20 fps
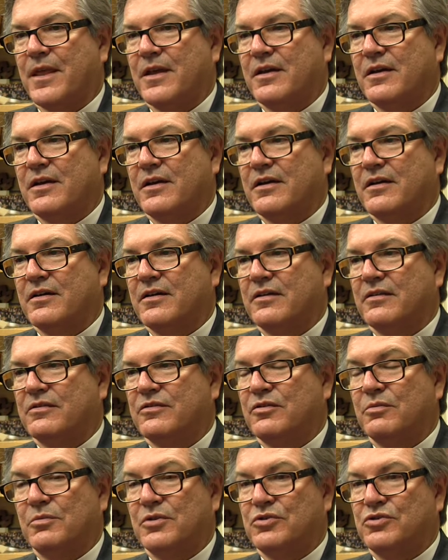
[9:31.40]

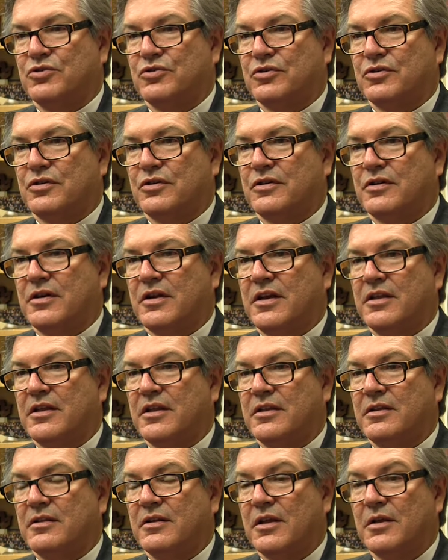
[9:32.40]
to mature, and
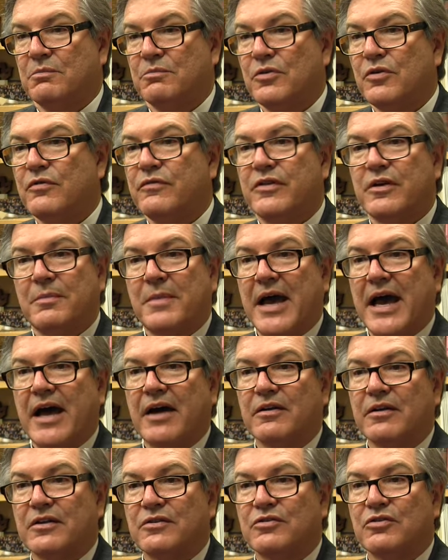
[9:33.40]
then move them
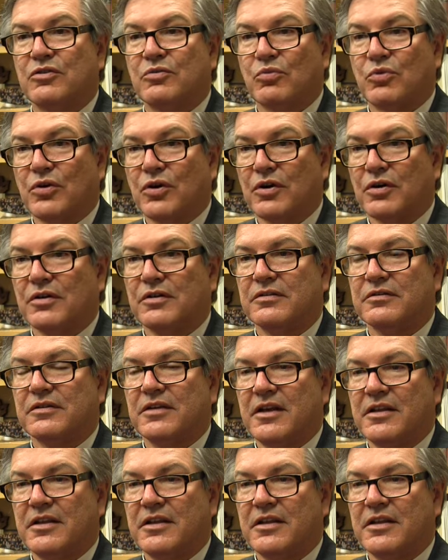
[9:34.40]
out into the world,